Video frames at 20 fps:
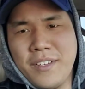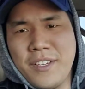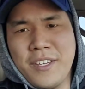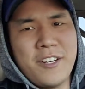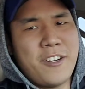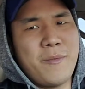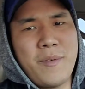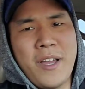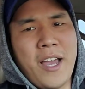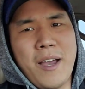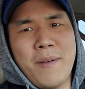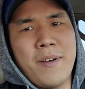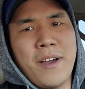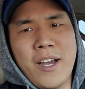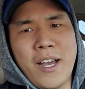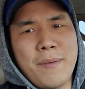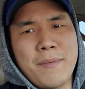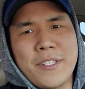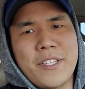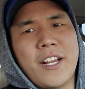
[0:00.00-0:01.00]
You know me. I'm a,
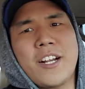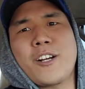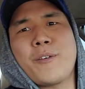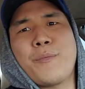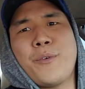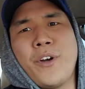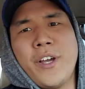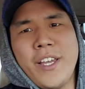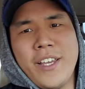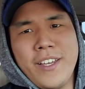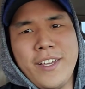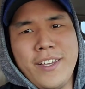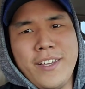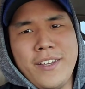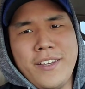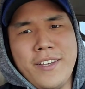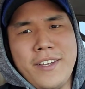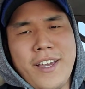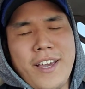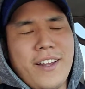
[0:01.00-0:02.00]
I'm a soccer boy
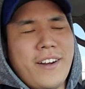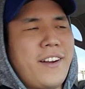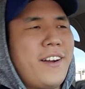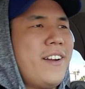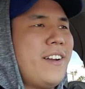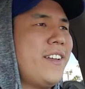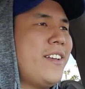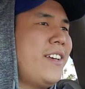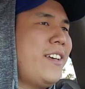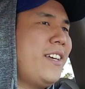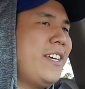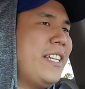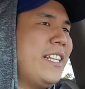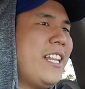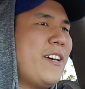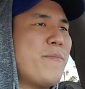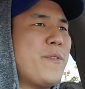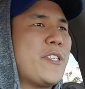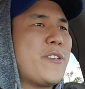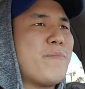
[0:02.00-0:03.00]
at heart.
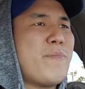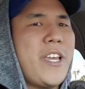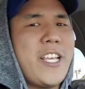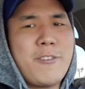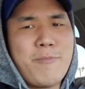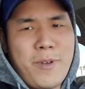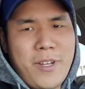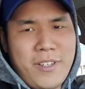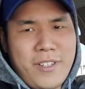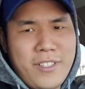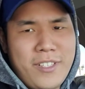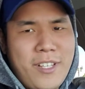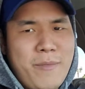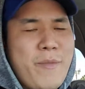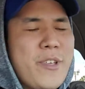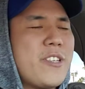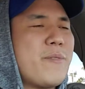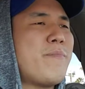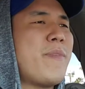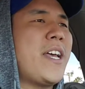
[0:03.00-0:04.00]
Love me some baseball. Love
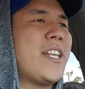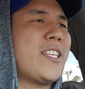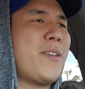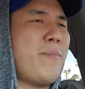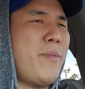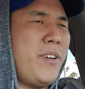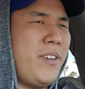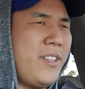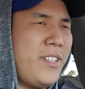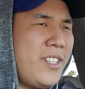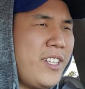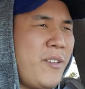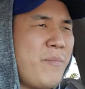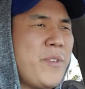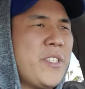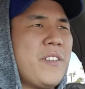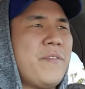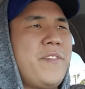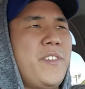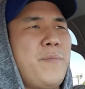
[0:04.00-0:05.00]
me some basketball. Love
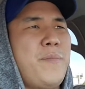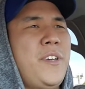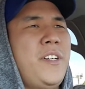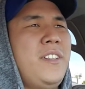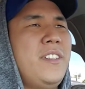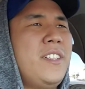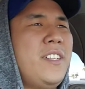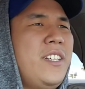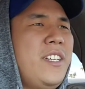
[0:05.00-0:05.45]
me some football.